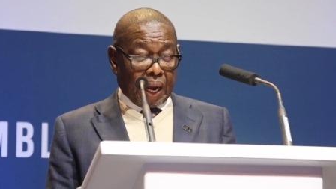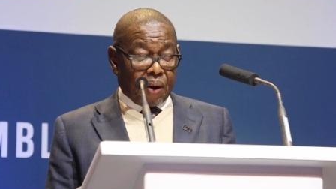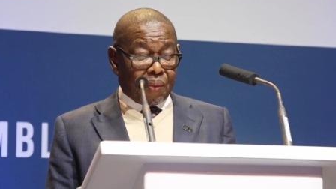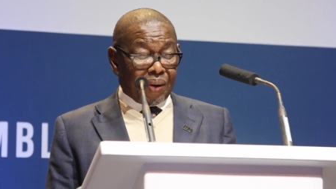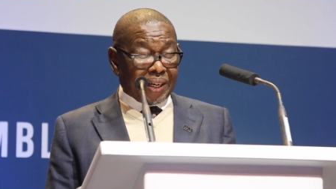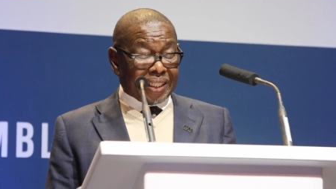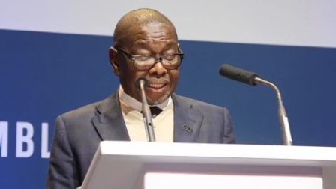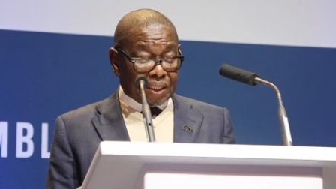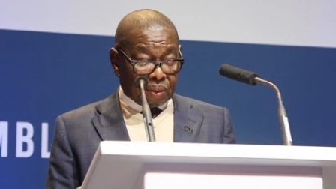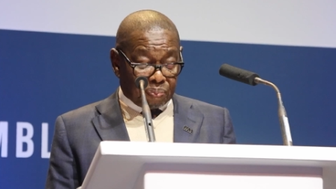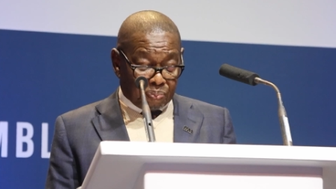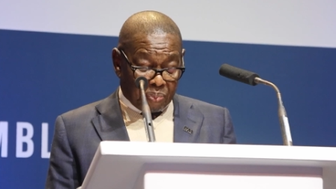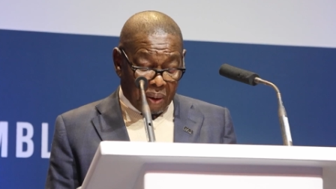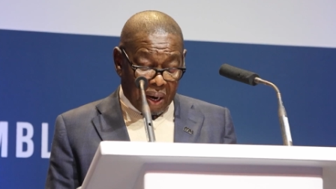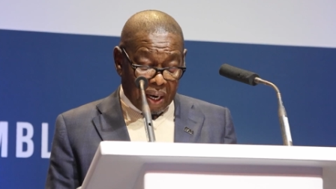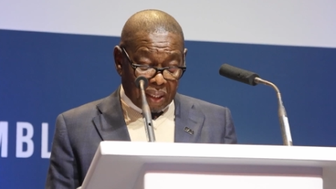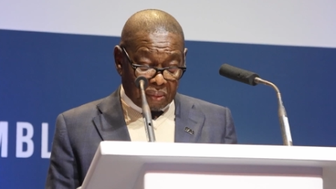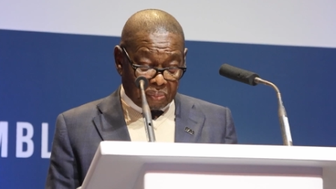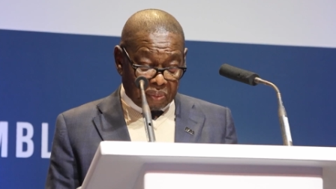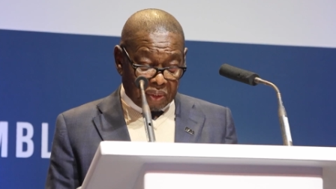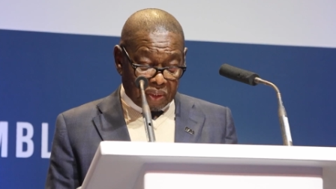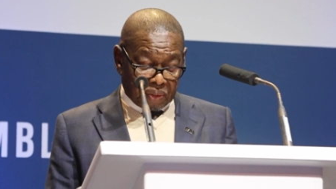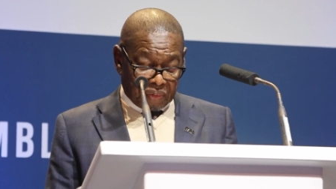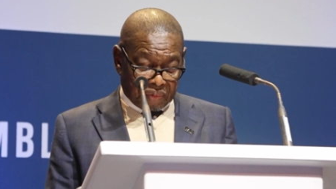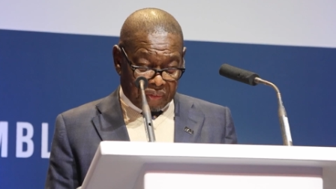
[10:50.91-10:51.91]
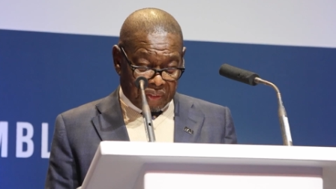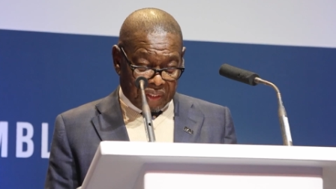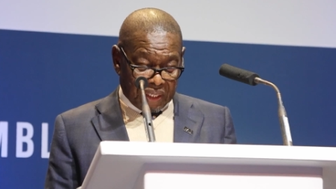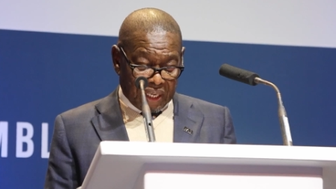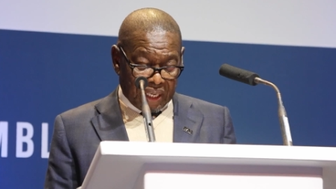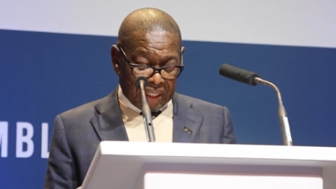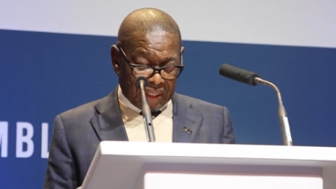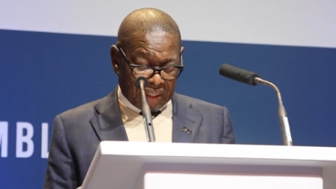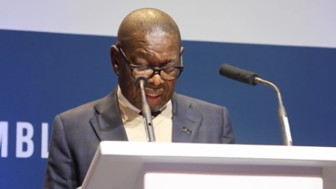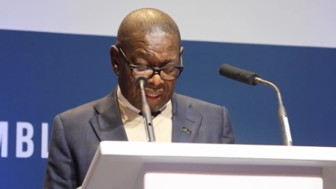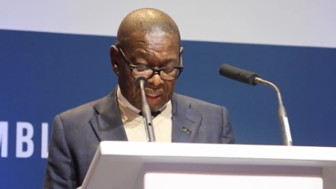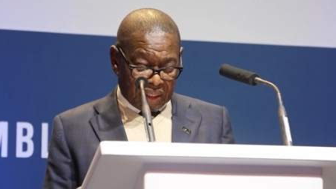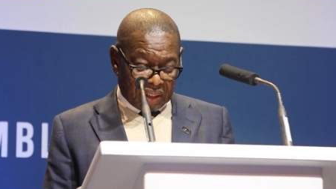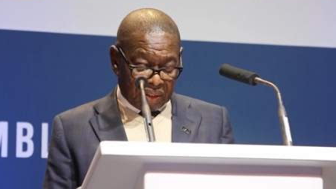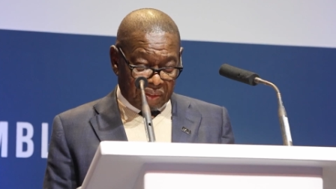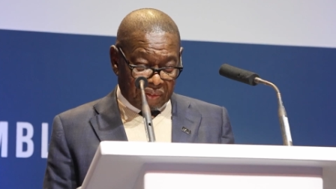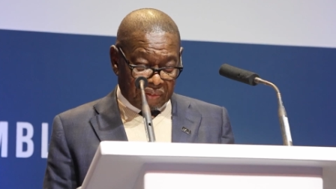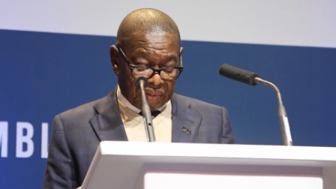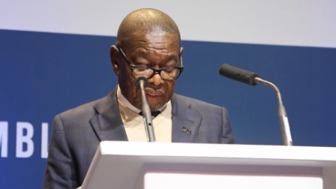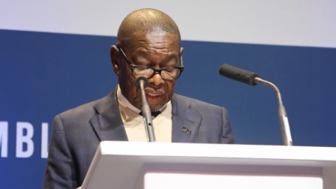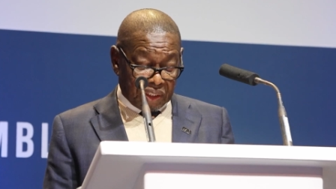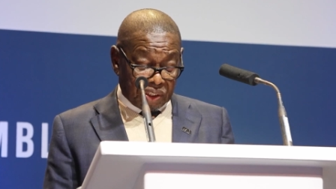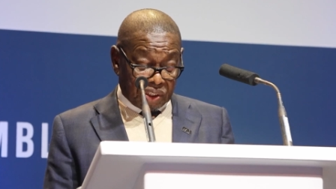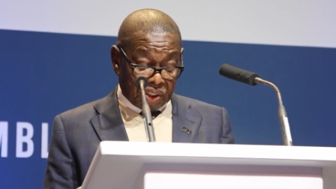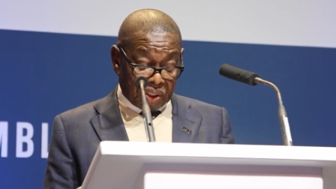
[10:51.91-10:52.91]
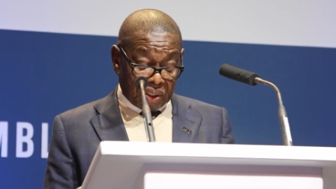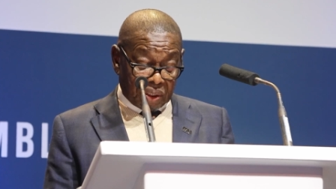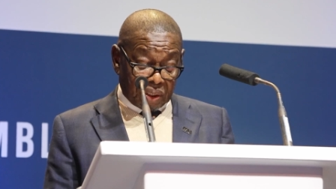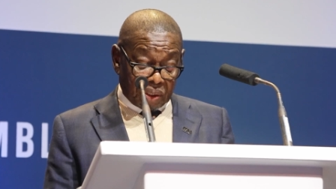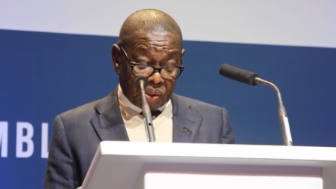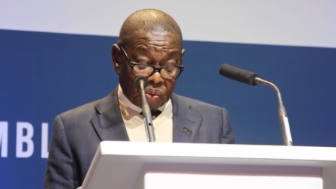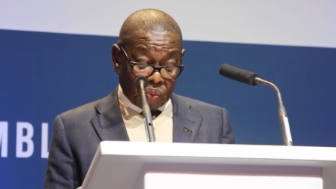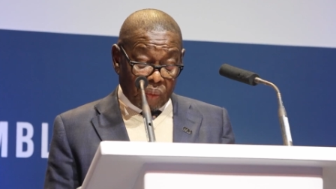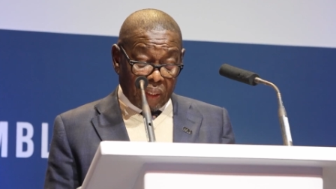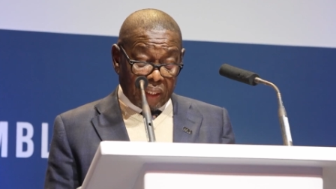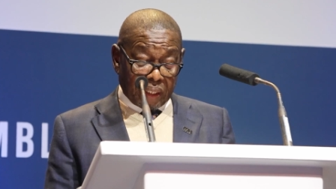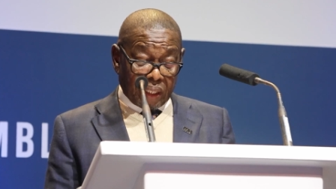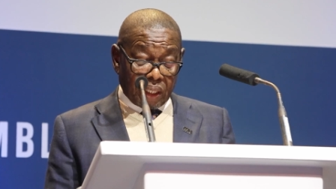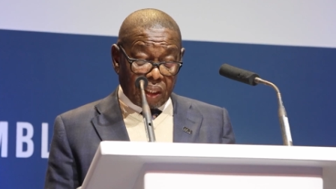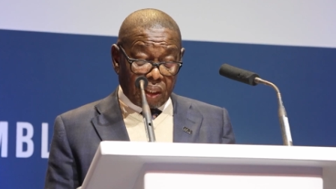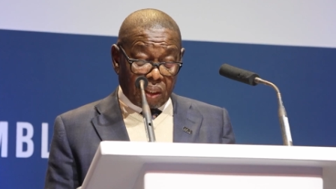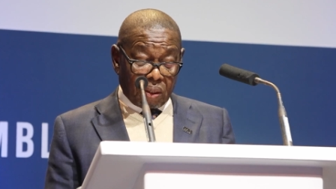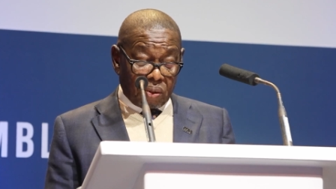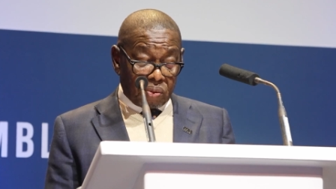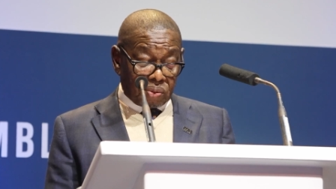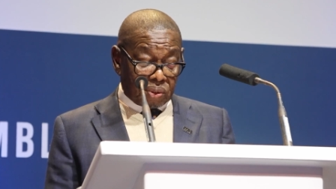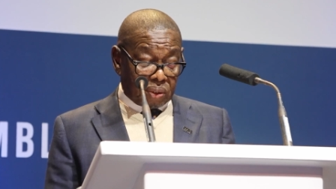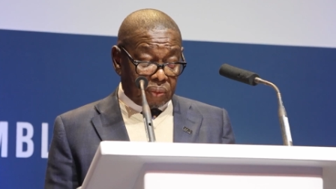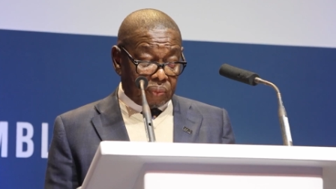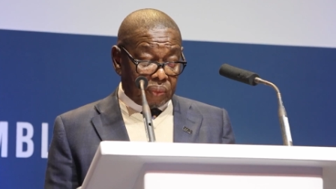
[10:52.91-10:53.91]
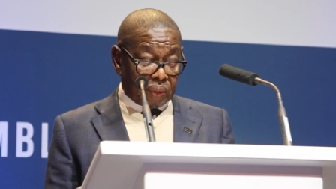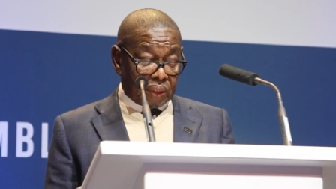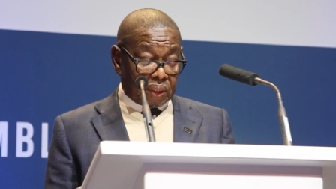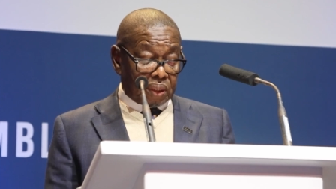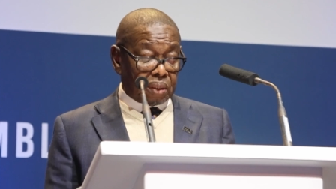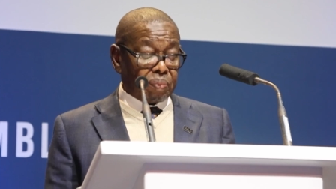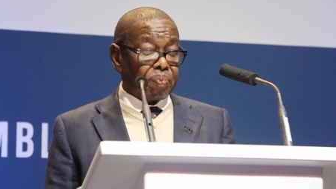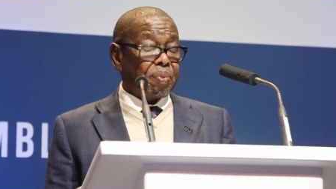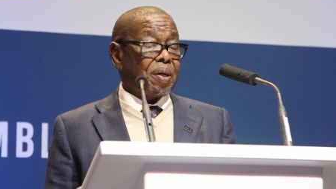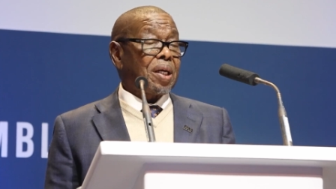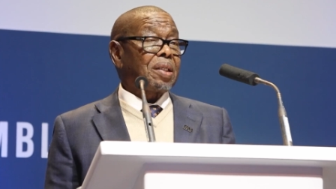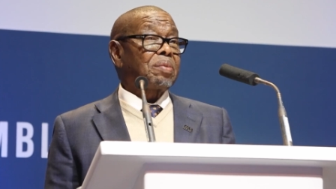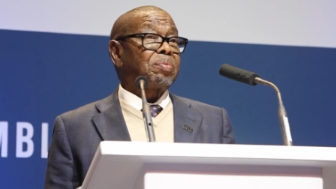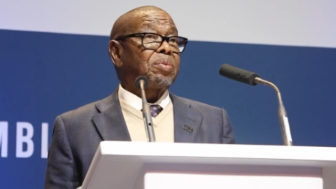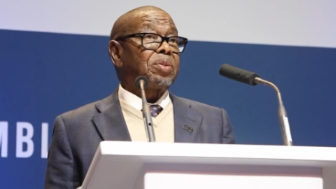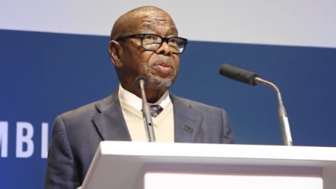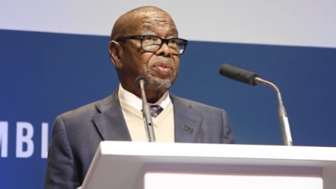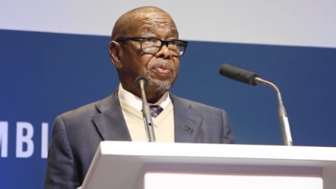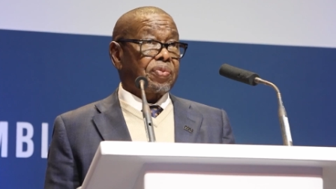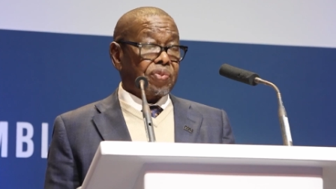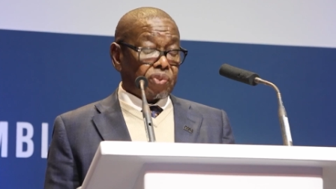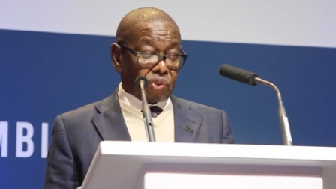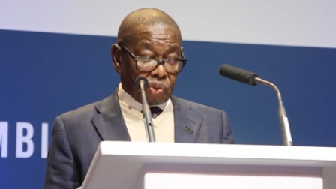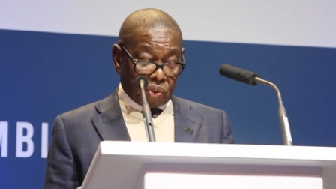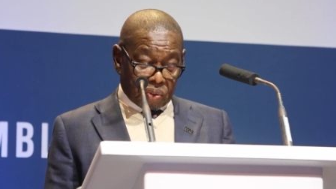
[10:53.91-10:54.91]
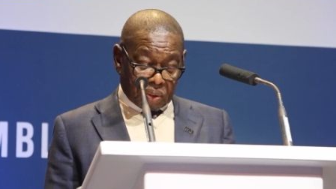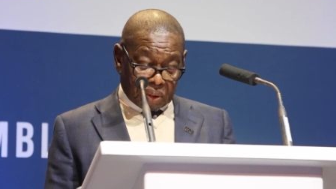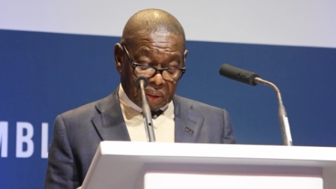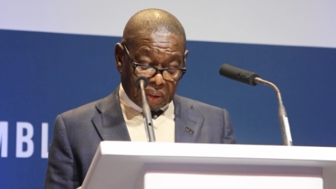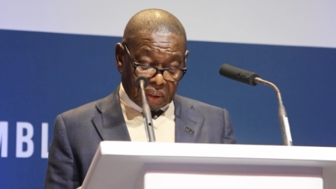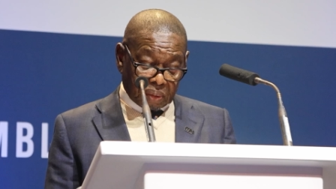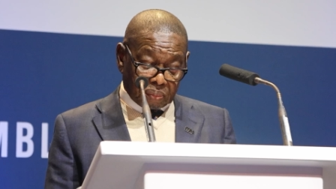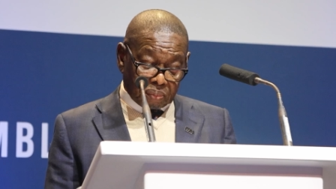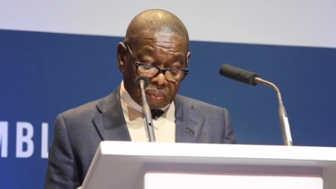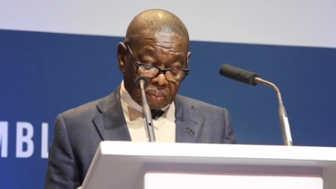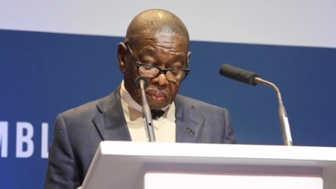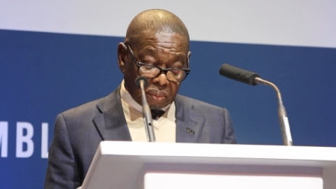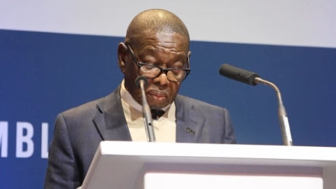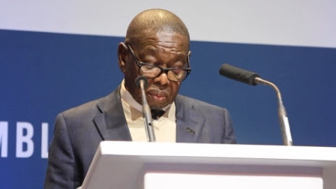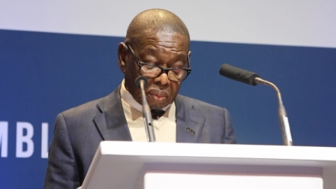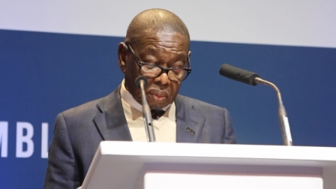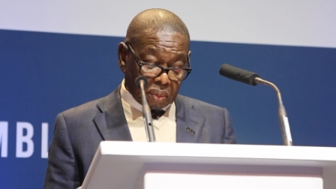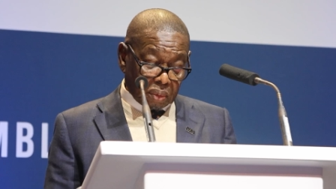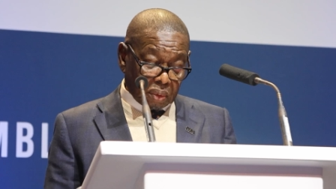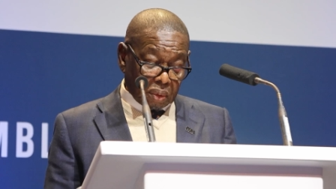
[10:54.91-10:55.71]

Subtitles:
our Department of Science and Innovation is working closely with the Department of Tourism,